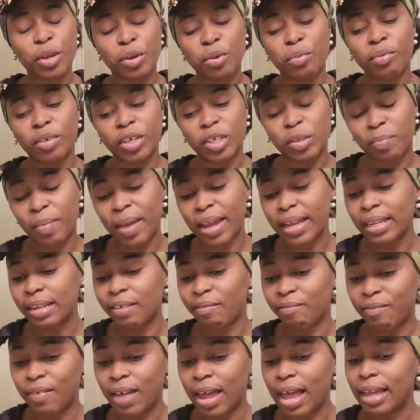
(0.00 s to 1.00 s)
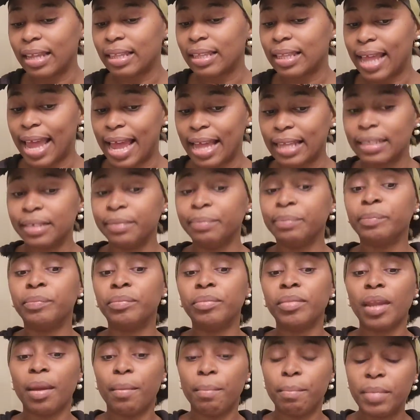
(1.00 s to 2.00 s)
you respect the fact that
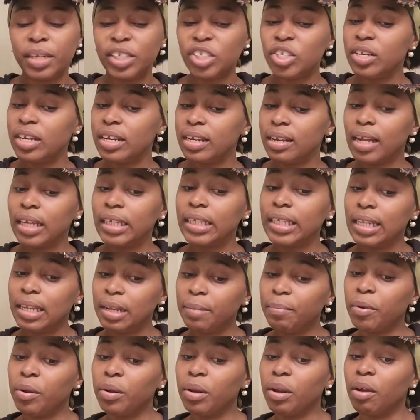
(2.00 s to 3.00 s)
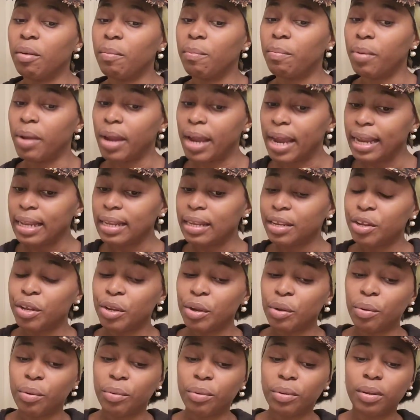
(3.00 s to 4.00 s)
Mitch did not sleep on her bed, you
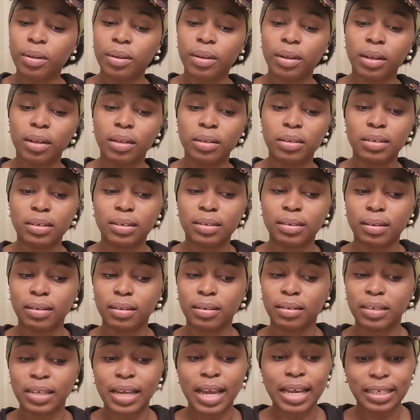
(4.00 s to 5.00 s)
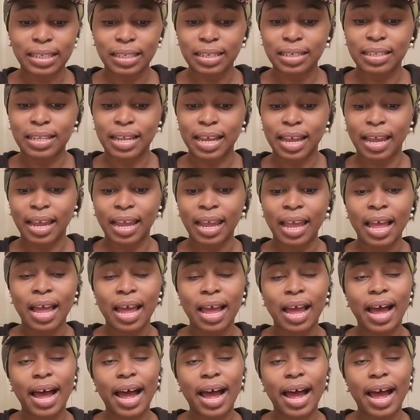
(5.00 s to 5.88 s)
know, yesterday.